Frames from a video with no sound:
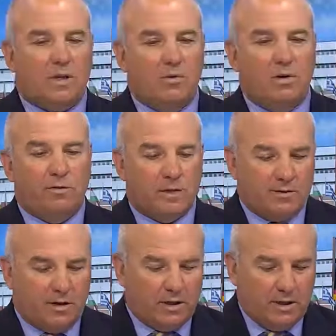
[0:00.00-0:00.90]
Well, first of
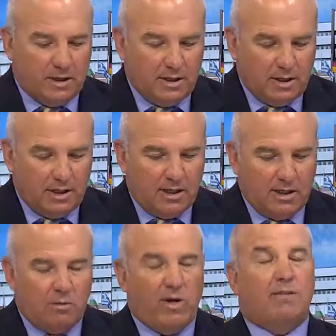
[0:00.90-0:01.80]
all,
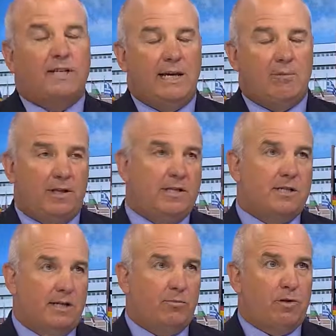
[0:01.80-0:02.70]
we have to keep this
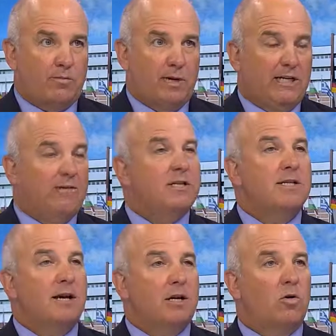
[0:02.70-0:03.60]
in perspective. It is
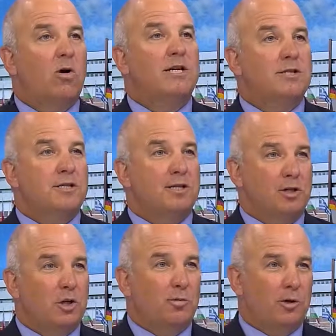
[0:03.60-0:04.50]
not a crisis in
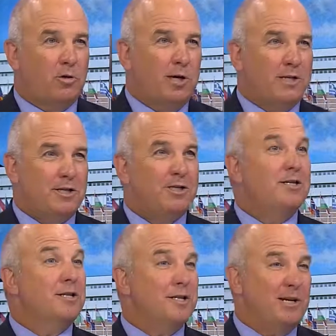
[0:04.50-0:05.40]
Europe. The crisis is
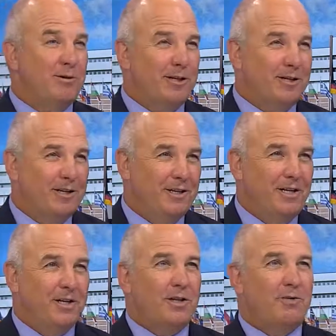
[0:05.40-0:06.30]
in Syria,
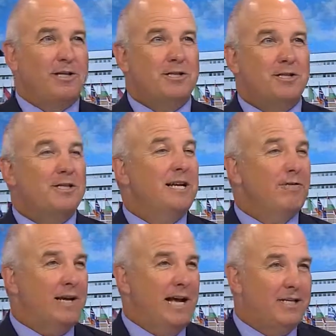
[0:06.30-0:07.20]
the crisis is in
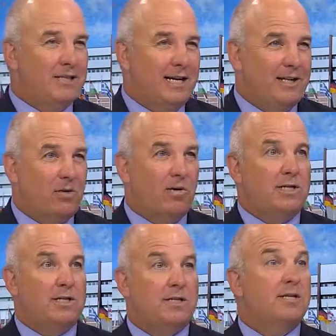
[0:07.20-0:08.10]
Afghanistan, the
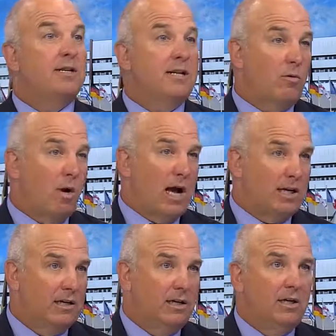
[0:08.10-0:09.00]
crisis is in Iraq.
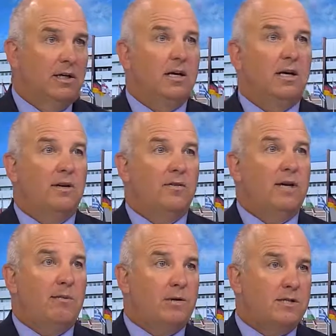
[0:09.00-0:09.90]
The
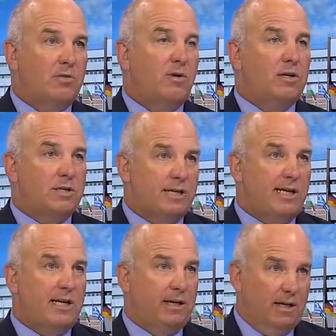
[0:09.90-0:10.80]
numbers that we are
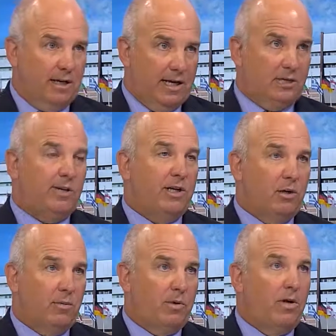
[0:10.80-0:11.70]
seeing entering
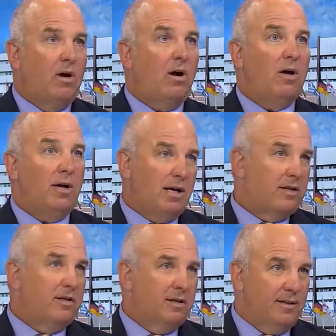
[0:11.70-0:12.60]
Europe are
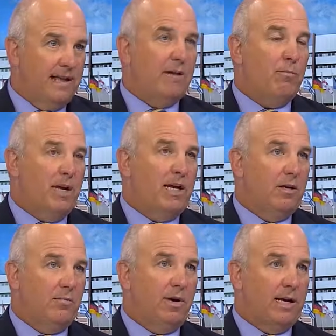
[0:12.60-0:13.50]
not that big
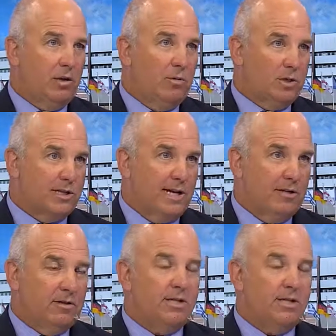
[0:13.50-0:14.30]
by global standards.